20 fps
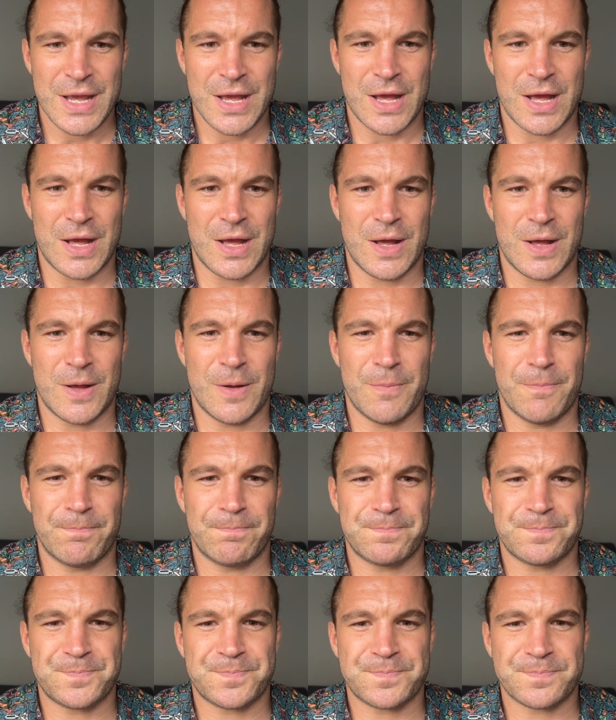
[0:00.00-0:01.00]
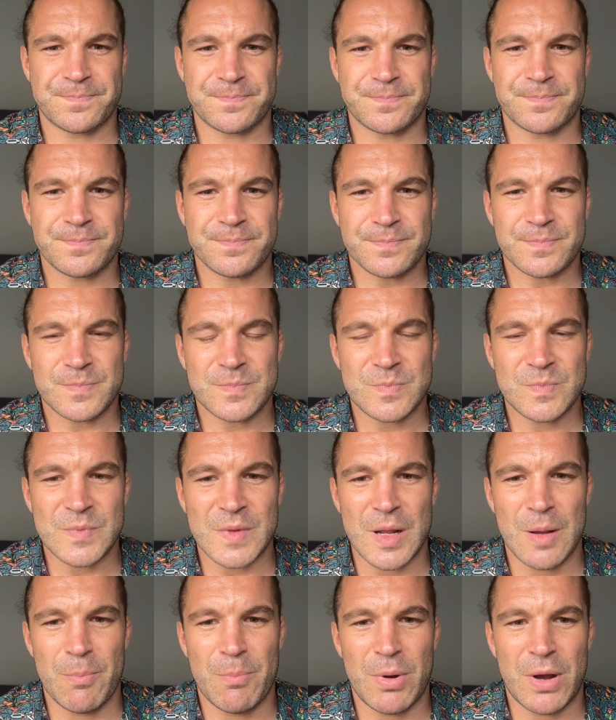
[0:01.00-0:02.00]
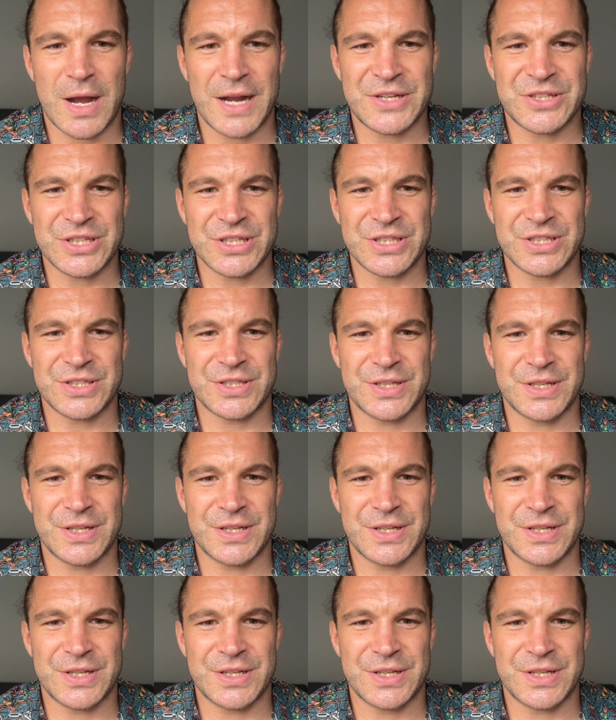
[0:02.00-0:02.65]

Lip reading: But I just